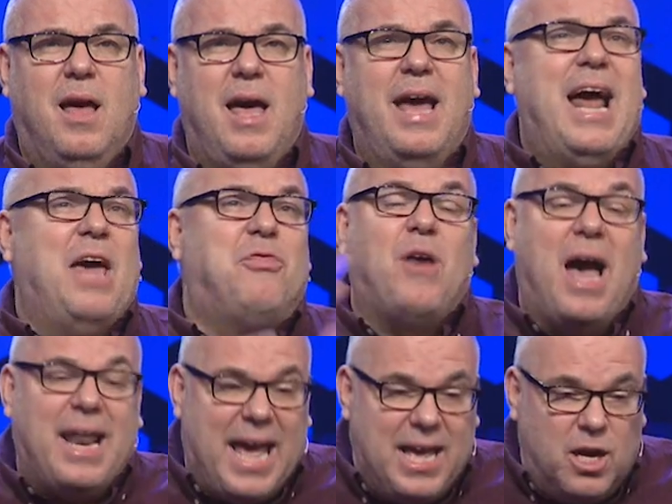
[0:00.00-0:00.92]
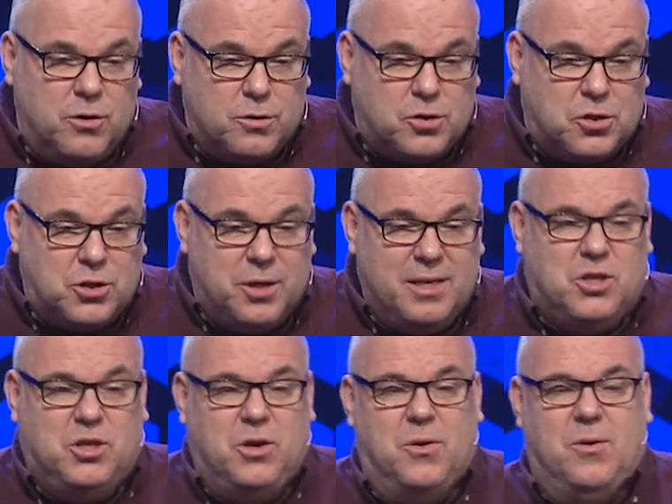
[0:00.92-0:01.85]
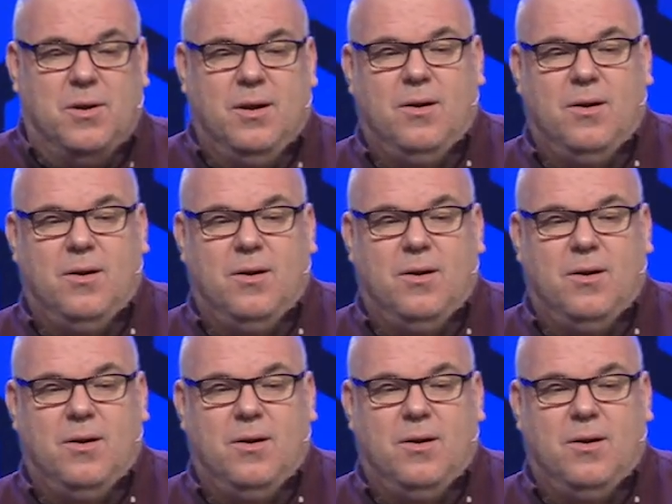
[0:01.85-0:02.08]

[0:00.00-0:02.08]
And I thought I understood you.